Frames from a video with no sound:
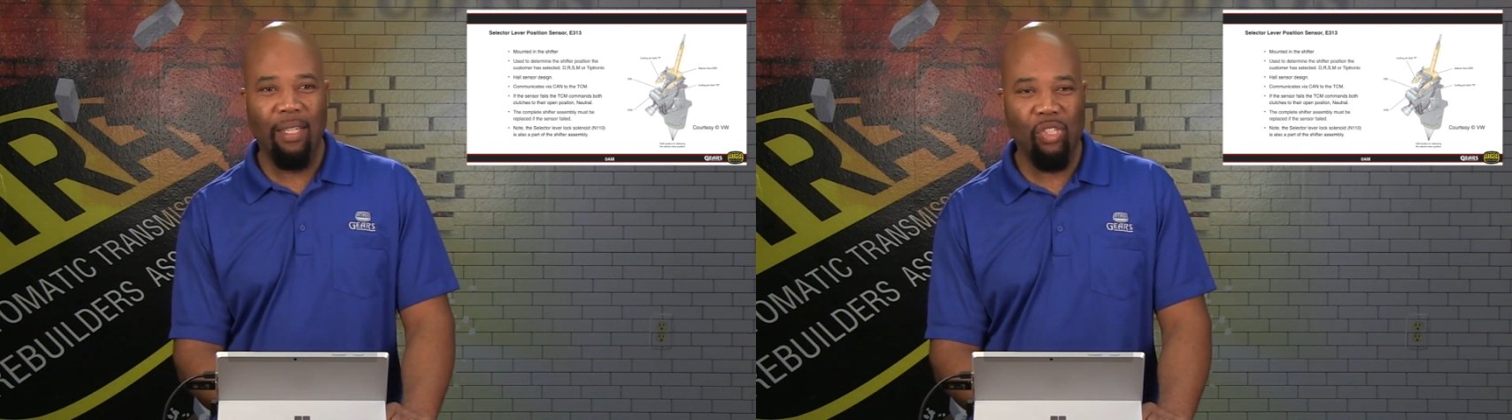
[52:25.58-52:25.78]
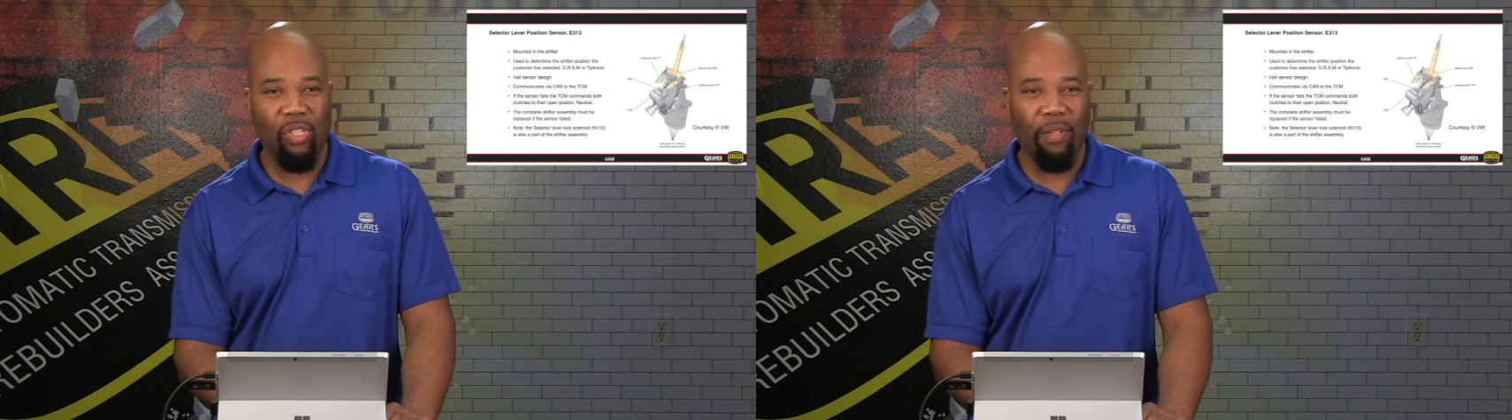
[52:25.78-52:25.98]

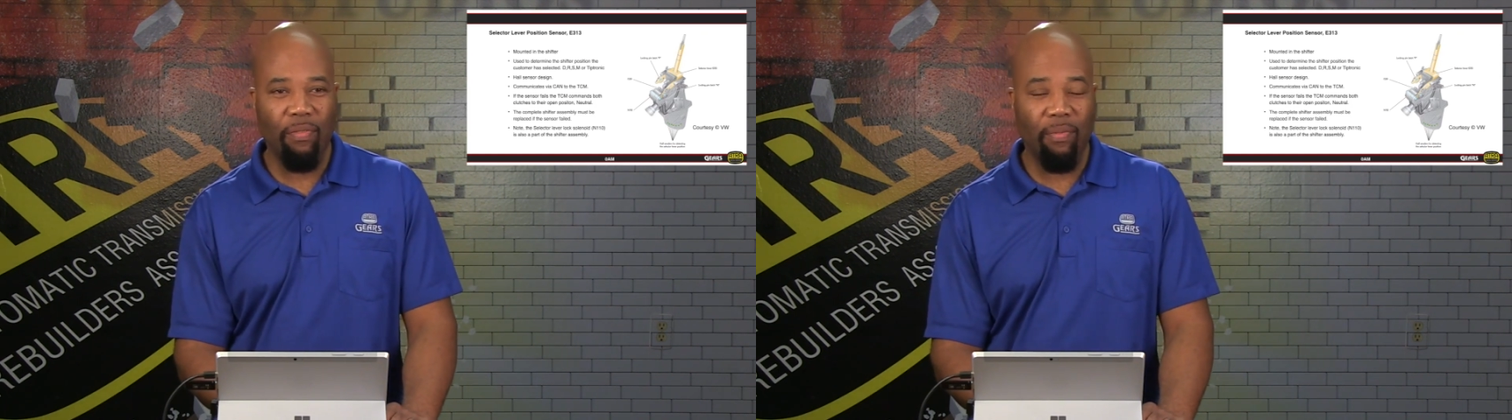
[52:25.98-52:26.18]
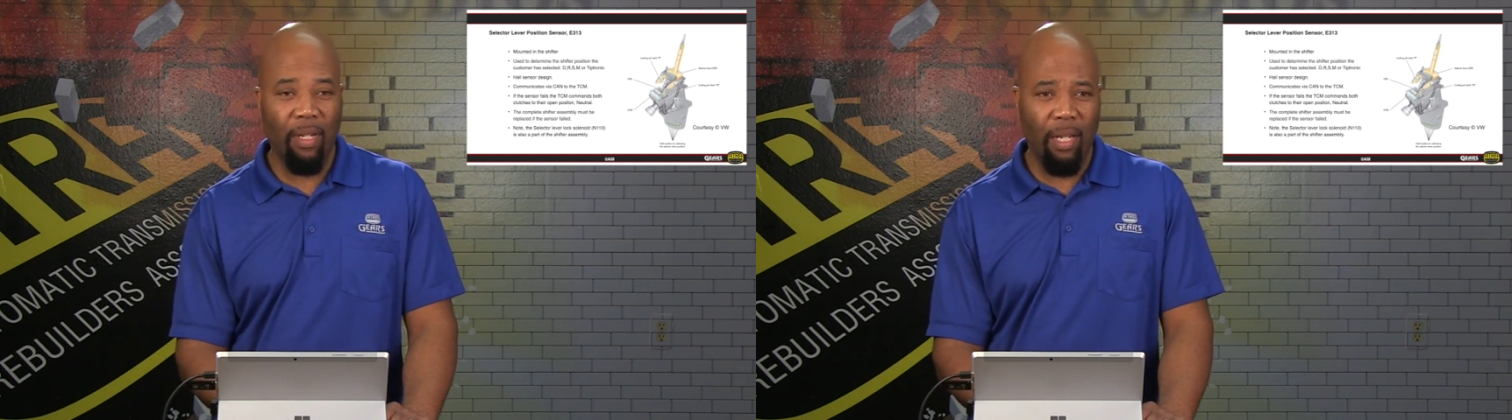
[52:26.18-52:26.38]

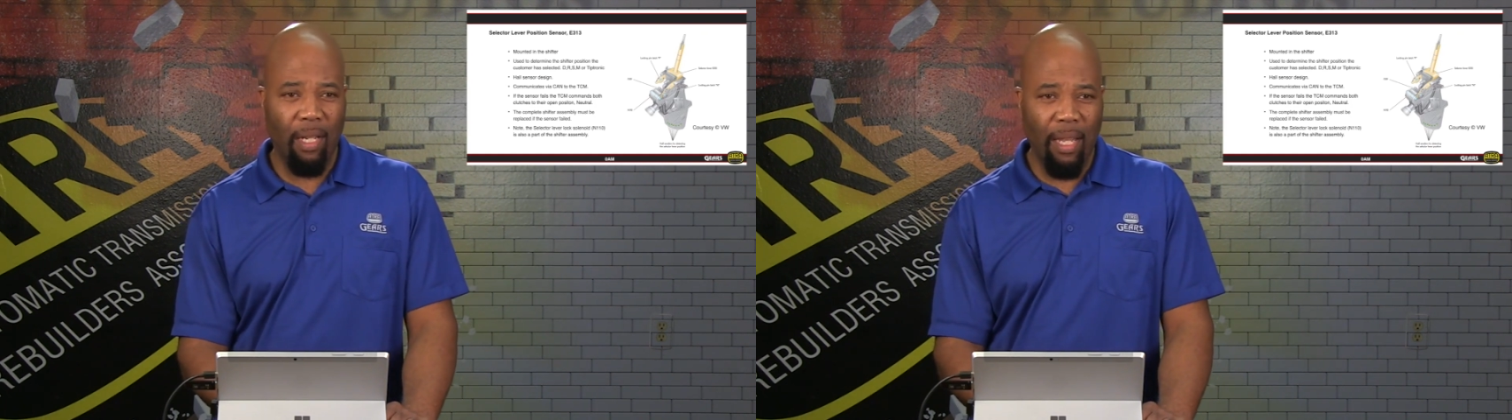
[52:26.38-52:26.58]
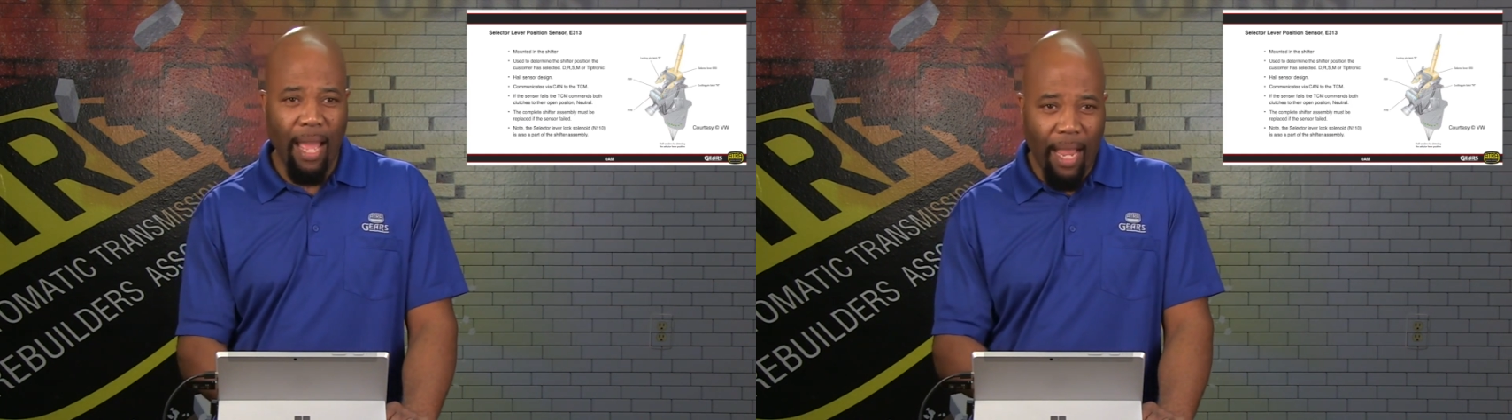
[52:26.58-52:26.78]
shift
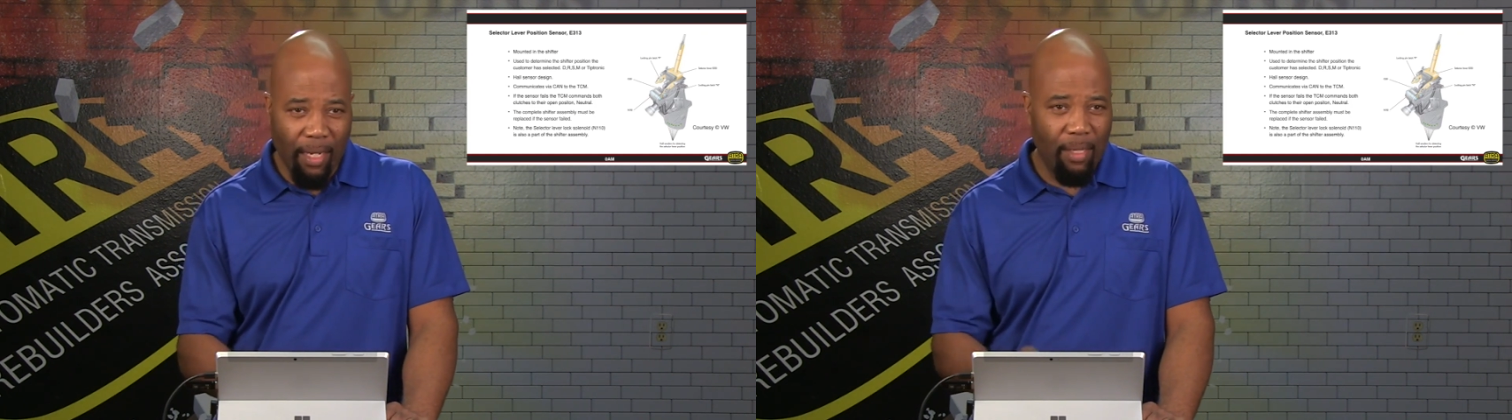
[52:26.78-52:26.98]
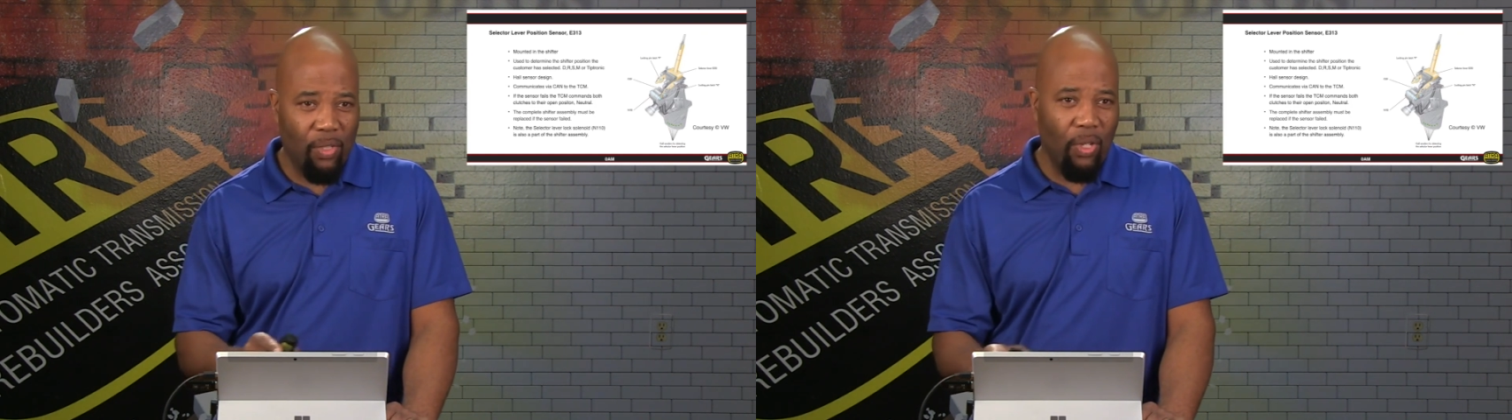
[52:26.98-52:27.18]

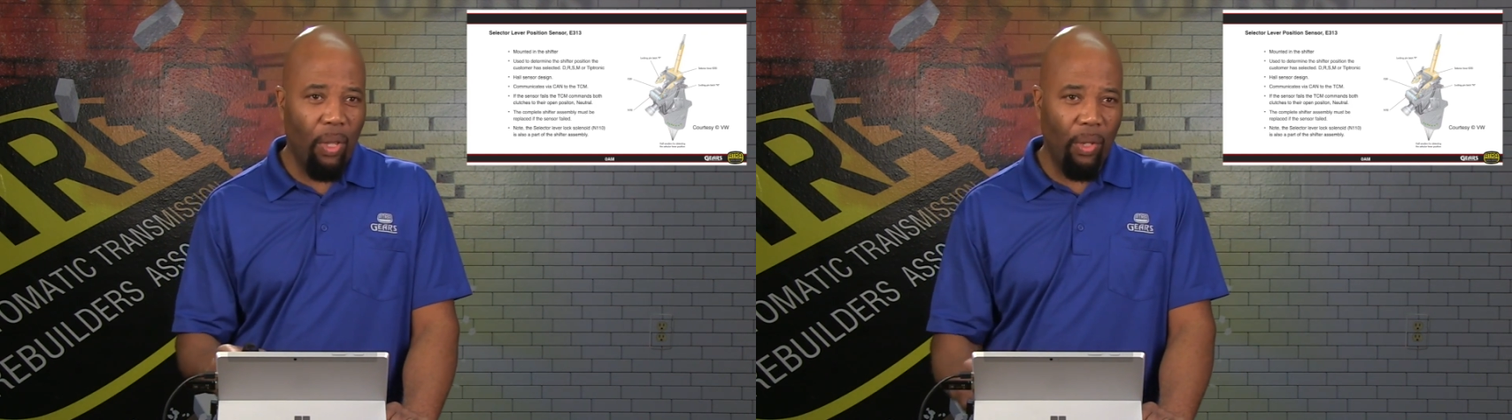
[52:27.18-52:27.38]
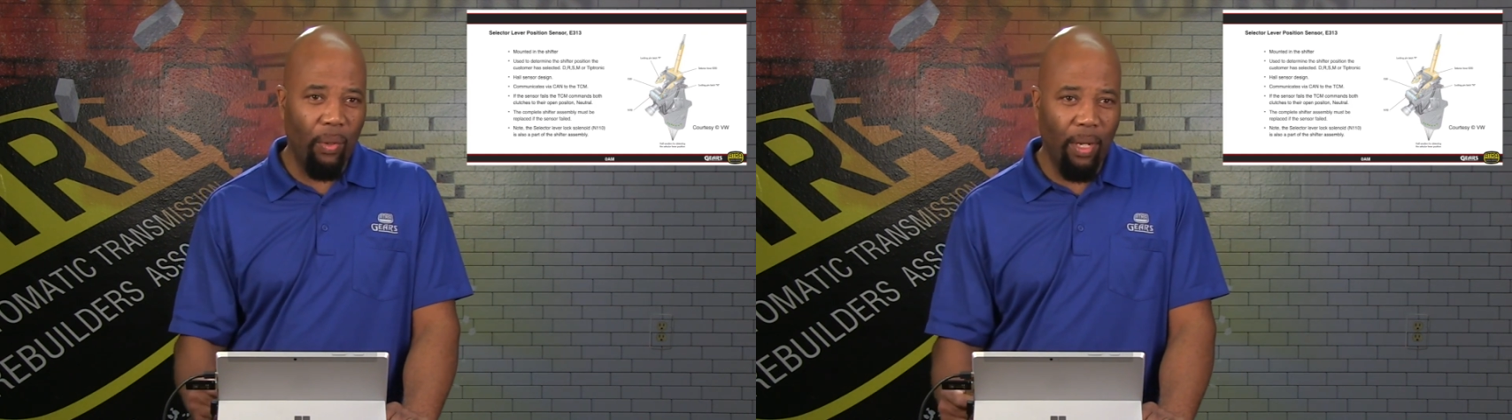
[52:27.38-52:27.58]
lock
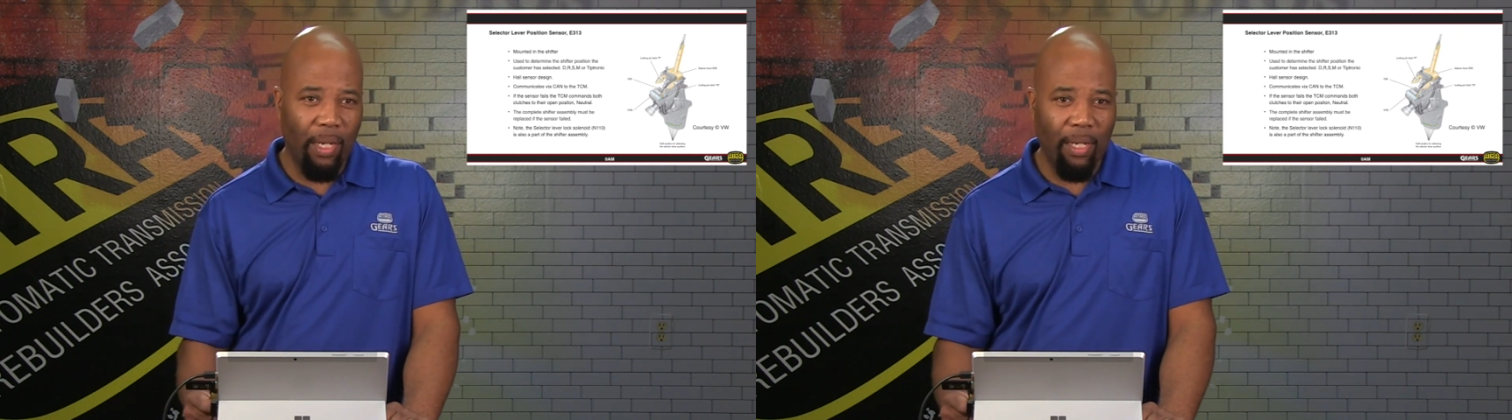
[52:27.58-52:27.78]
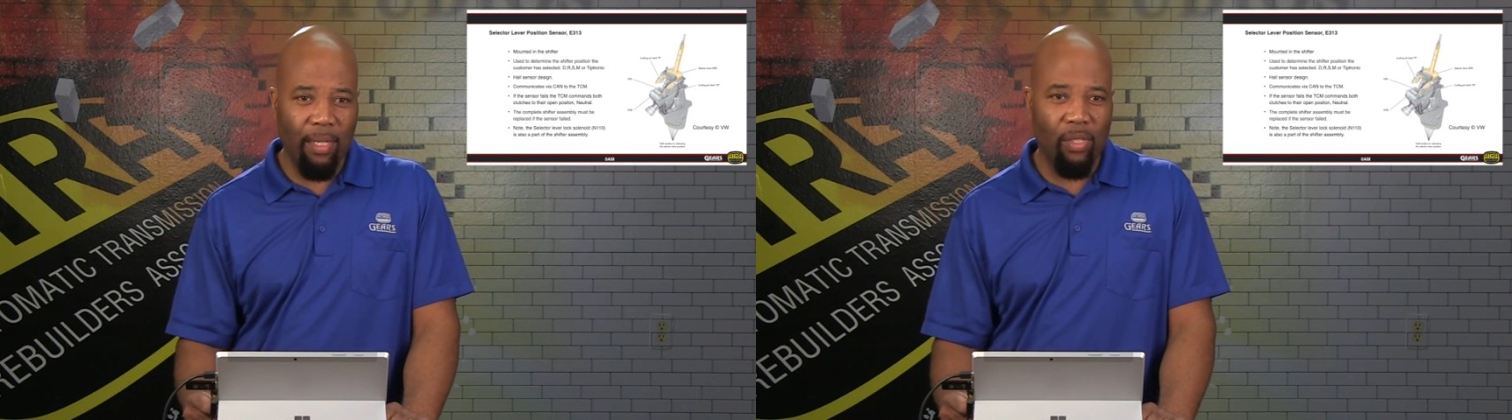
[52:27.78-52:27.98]
solenoid.